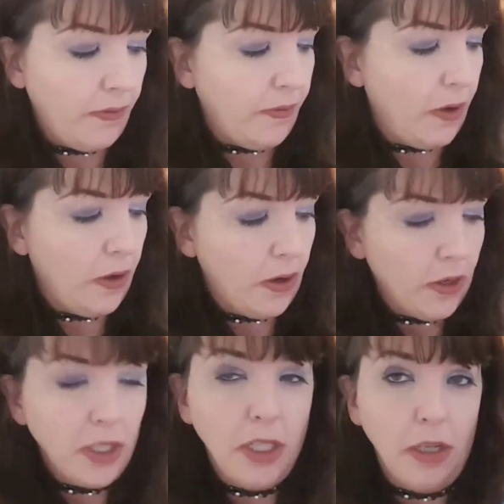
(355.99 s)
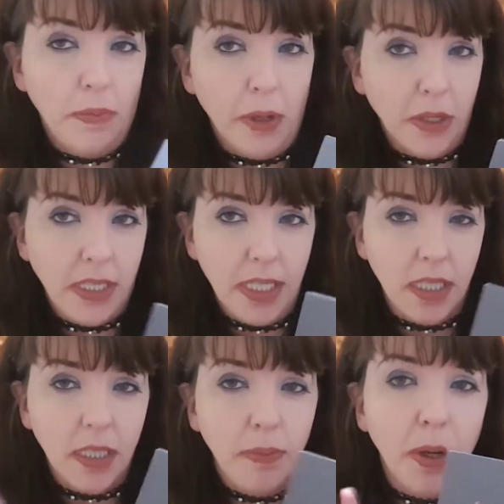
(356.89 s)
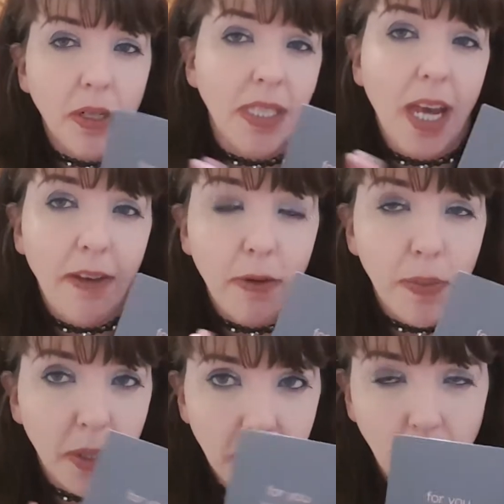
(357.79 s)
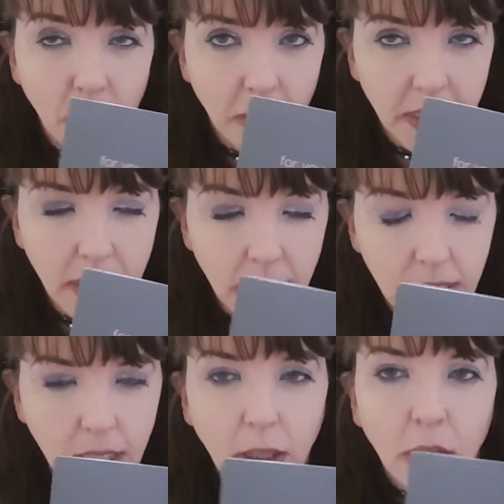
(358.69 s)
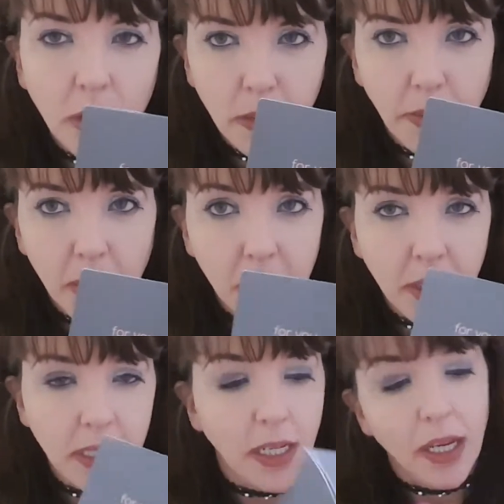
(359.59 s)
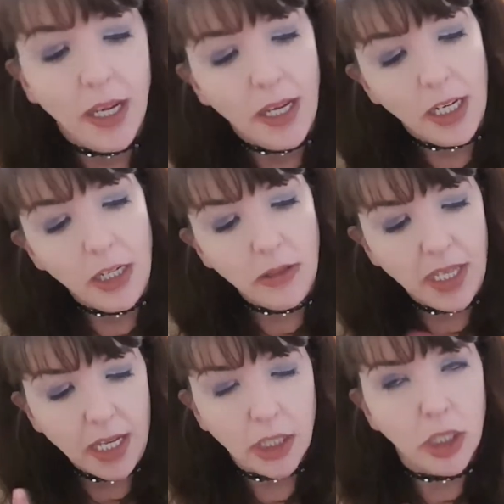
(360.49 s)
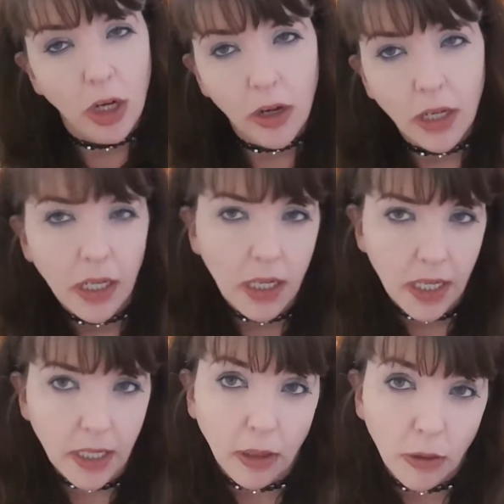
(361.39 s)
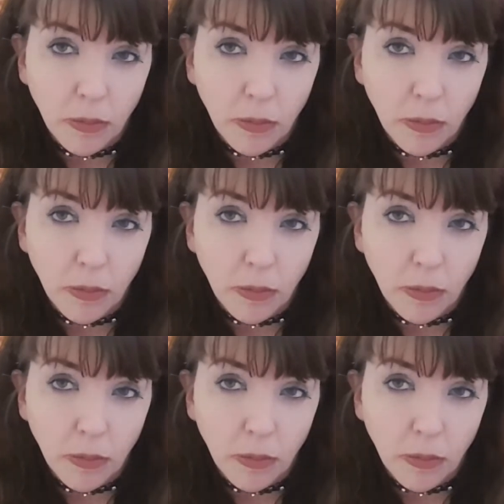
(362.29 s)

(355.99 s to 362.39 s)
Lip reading: for you box. This is the box that everybody wants. This is the goodie box. It usually has chocolate and